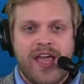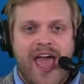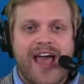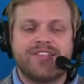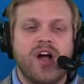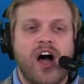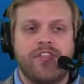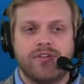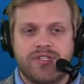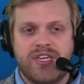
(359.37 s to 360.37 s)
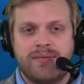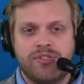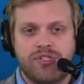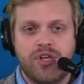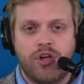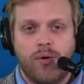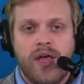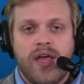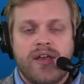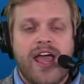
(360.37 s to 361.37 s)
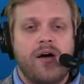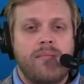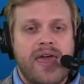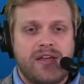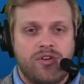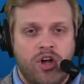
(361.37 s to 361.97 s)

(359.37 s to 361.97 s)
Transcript: as other teams do. Now, make